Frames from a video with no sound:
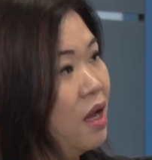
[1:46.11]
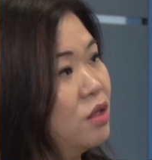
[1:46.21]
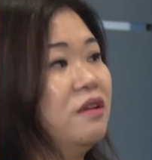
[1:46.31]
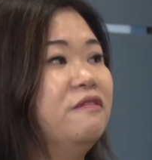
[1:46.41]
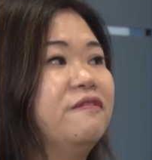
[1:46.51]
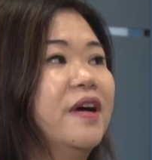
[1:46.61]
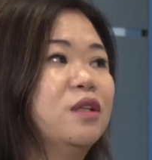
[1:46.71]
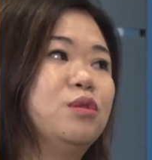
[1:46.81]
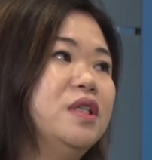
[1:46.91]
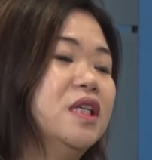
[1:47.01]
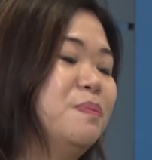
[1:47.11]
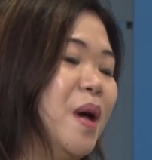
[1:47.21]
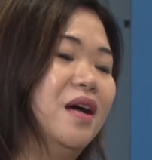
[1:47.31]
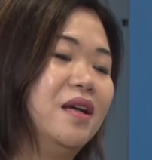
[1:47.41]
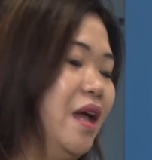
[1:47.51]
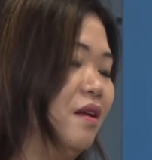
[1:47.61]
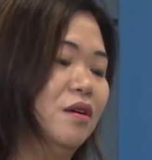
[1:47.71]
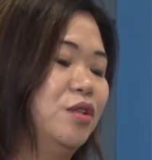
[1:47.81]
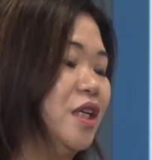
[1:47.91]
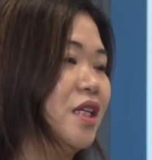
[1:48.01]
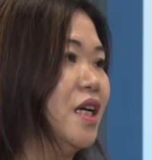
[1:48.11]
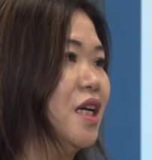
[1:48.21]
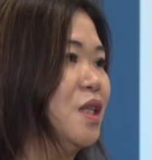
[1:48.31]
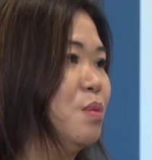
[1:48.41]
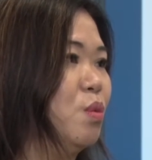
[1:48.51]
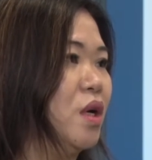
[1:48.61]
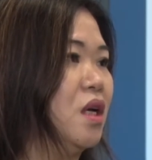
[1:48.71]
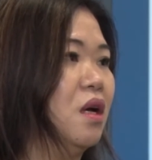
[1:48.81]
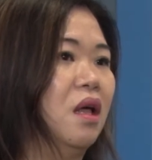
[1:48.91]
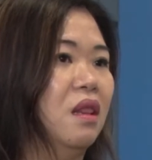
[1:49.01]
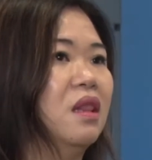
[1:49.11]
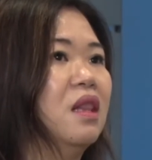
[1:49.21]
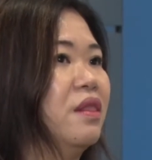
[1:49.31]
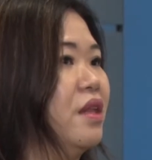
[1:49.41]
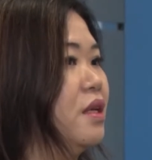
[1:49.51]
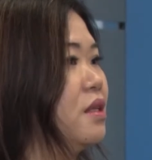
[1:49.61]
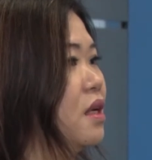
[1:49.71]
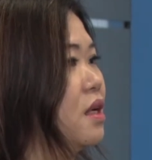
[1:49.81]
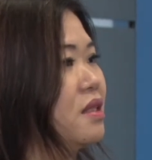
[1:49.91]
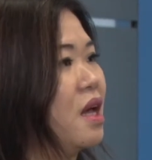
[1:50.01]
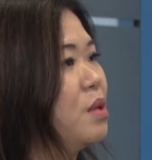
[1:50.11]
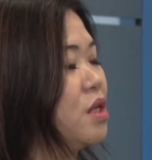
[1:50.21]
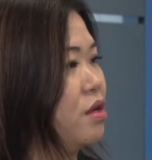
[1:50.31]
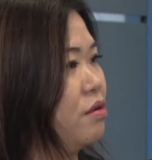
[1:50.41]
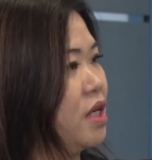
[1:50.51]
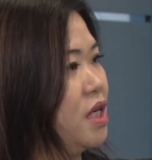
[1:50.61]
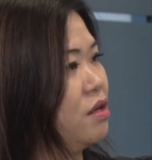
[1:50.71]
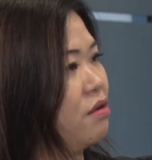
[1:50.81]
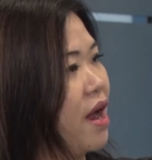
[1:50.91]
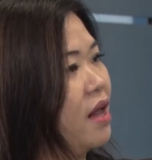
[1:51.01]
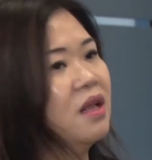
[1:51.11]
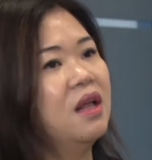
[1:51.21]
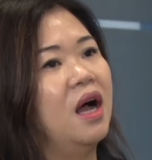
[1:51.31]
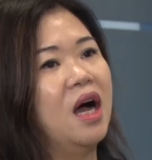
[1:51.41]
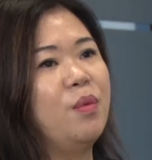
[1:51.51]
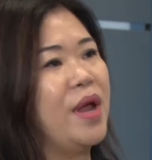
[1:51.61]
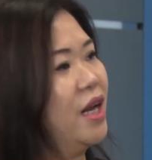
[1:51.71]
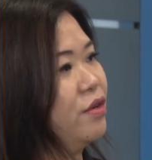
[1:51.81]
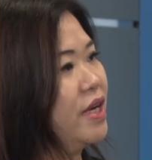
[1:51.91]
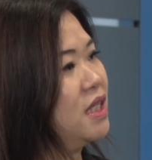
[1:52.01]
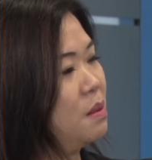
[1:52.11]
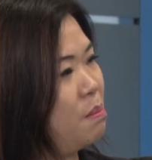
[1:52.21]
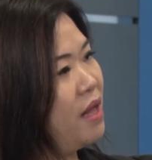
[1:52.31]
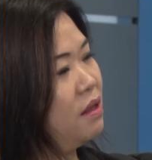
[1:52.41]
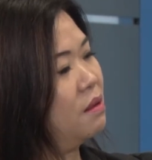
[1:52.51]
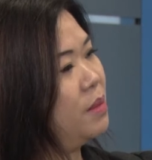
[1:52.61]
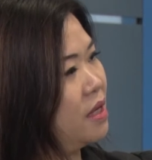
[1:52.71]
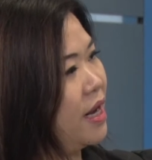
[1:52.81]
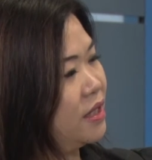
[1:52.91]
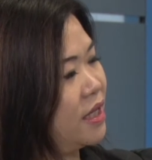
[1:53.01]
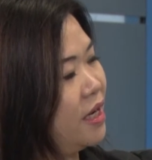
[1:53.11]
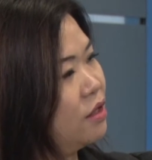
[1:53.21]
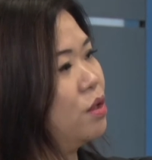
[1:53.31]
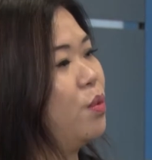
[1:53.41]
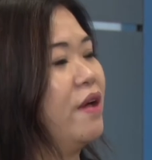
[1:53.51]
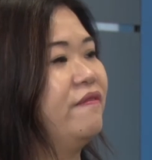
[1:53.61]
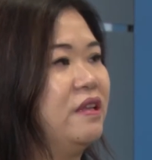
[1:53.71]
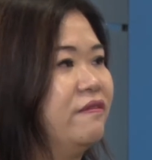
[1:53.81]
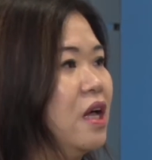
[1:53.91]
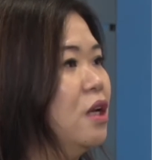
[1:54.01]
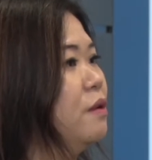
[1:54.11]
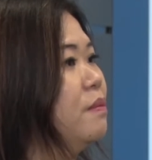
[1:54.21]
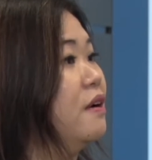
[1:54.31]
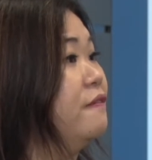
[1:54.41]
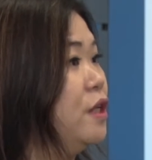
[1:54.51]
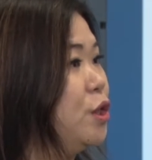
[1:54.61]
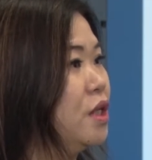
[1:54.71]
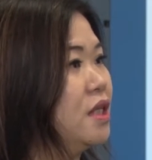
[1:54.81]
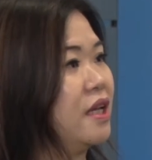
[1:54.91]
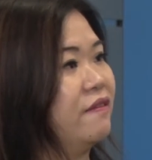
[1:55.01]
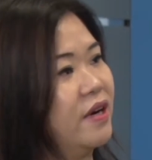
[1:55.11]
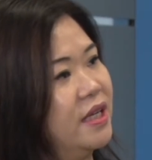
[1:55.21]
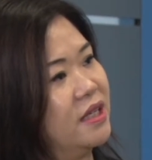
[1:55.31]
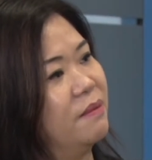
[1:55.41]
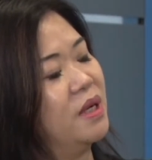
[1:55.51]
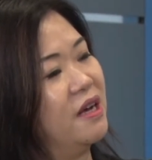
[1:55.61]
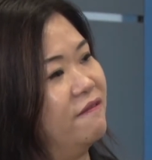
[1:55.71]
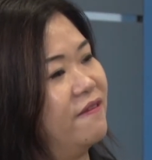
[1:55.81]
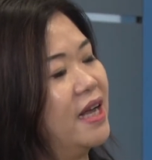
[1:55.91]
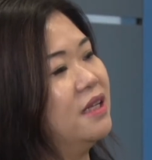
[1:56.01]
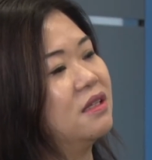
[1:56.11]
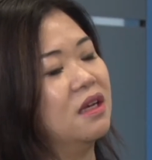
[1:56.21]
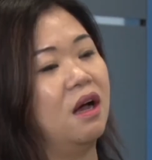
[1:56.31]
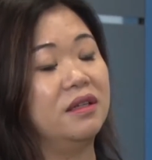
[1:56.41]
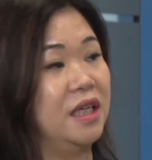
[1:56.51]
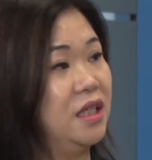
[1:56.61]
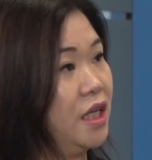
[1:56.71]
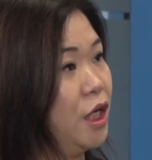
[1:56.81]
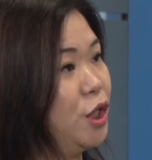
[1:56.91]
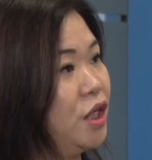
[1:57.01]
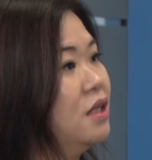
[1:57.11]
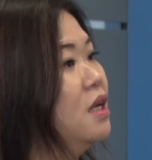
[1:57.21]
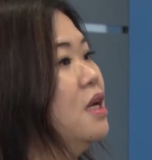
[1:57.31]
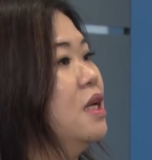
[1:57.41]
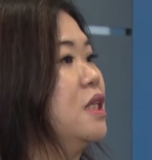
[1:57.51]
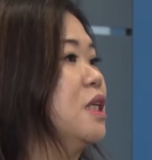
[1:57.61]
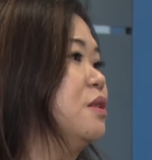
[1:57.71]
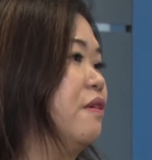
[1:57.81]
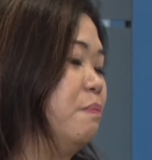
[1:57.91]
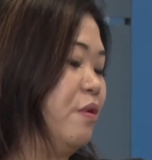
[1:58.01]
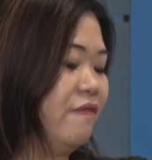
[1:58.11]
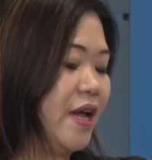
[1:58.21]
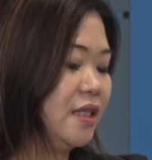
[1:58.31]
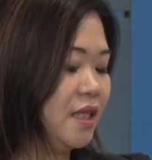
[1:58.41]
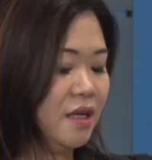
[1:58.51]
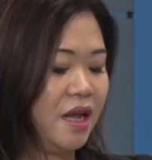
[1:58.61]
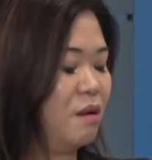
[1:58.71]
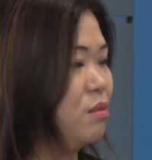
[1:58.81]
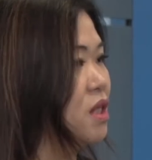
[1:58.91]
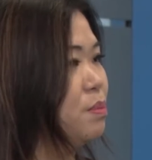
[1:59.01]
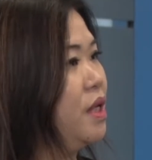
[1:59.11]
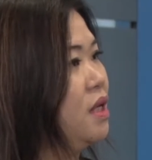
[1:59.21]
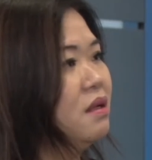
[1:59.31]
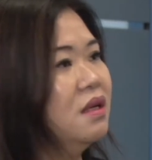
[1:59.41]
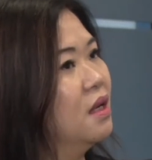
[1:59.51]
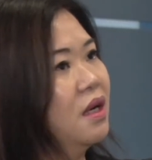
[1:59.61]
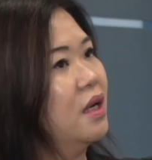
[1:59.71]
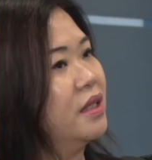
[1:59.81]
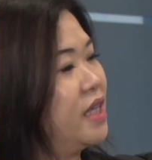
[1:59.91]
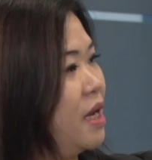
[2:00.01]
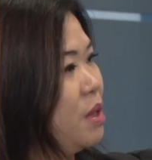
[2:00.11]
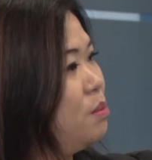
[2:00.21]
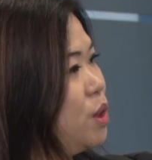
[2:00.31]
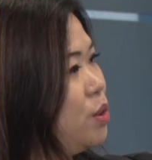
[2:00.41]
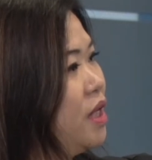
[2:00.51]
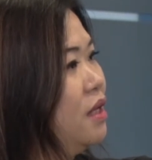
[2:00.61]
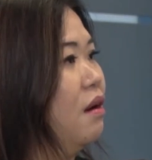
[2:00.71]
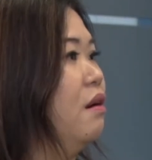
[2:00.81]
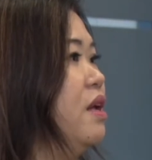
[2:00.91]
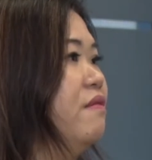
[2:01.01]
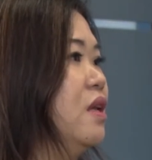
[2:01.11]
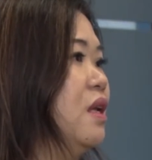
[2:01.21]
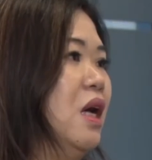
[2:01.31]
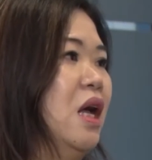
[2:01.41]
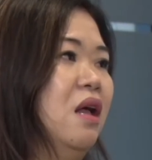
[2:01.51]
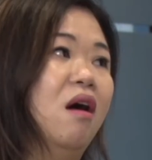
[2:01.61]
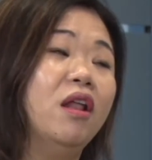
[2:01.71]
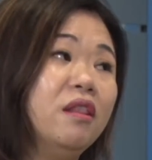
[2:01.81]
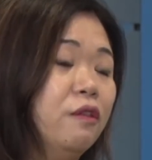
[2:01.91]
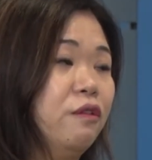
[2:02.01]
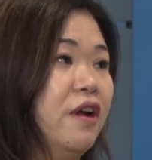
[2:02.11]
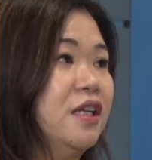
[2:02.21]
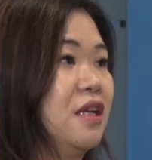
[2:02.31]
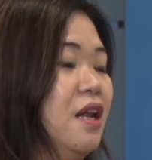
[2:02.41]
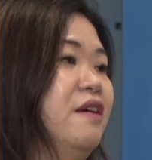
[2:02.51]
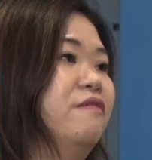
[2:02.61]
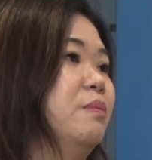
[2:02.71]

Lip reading: So in fact, 2 years back again, Genetec has been working on this cybersecurity threat, how we address the man in the middle attack. So we have developed features like, for example, advanced authentication in terms of preventing cameras being tapped in between, or even unauthorized client